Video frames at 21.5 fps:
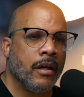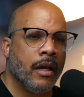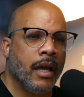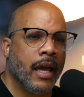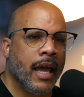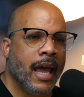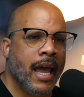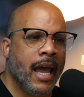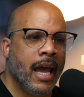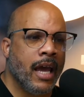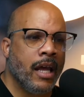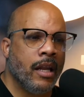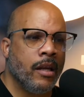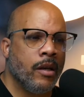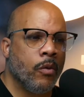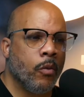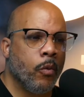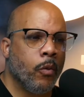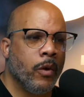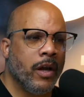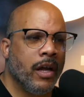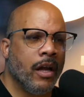And
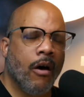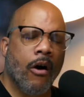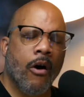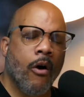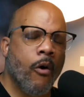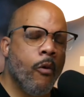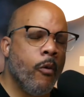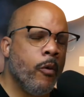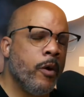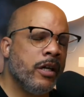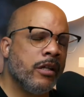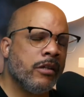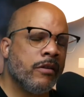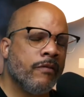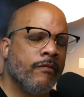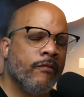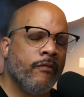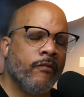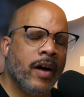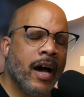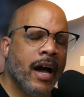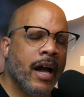we always
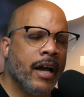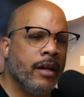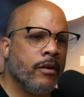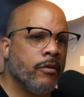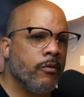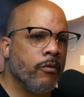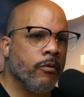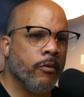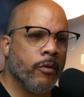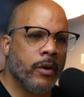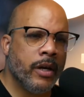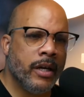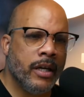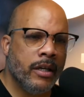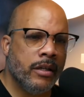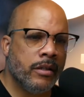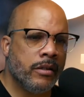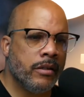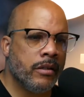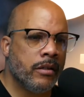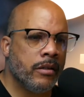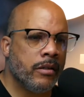find
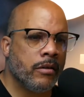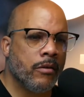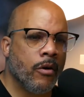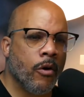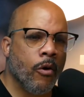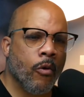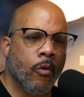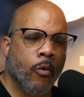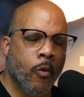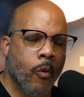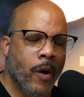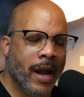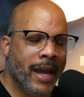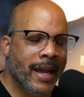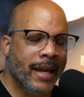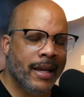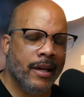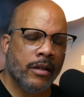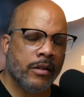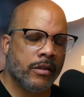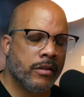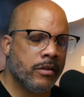reasons or
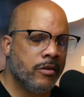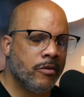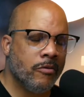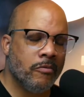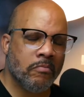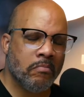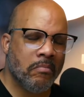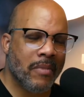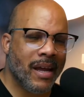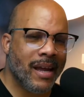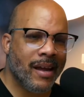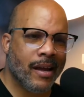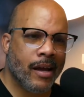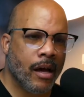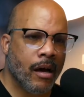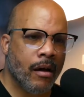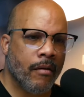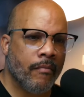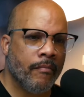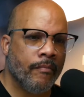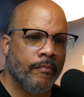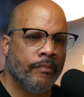ways to make
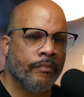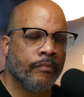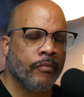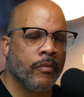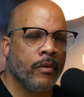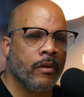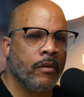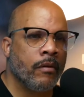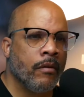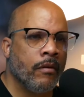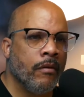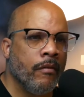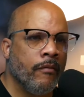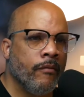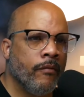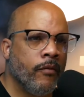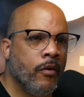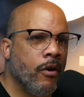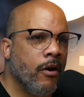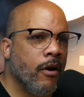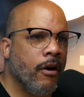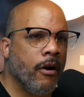up
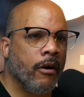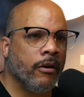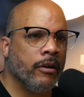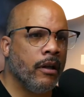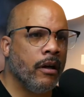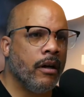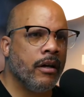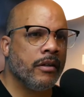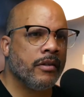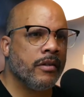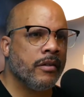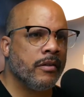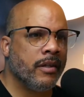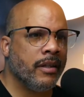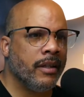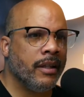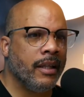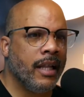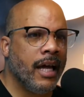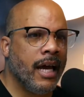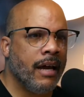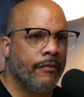for our losses in
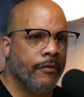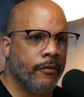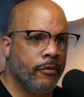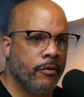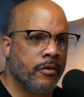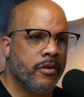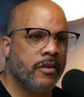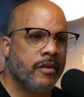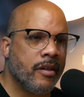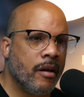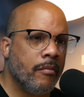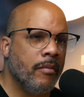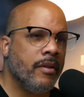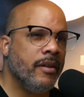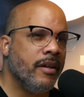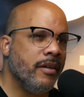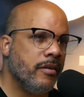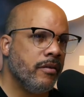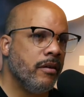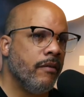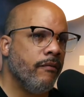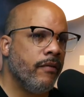life through some of these
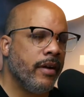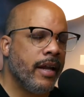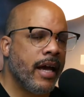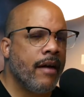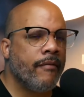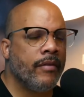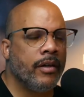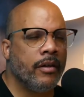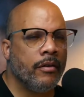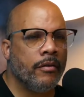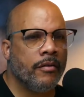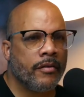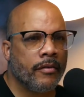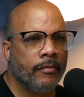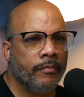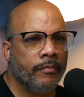different avenues.